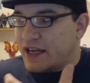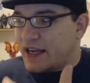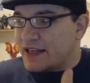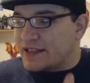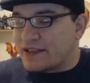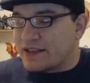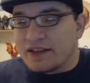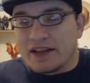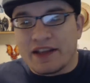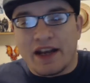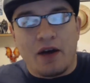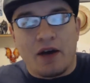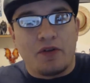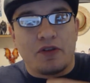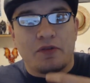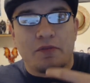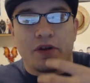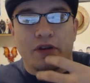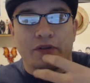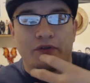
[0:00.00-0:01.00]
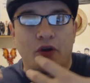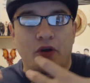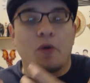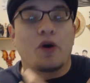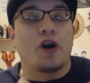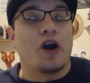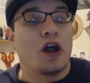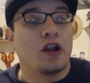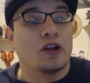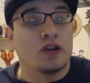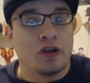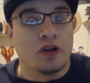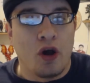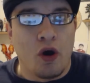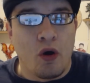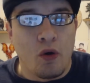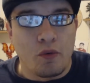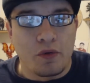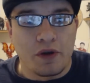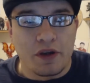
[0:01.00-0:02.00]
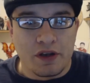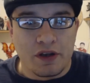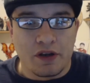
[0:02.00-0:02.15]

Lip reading: desolate, out in the middle of nowhere, alone,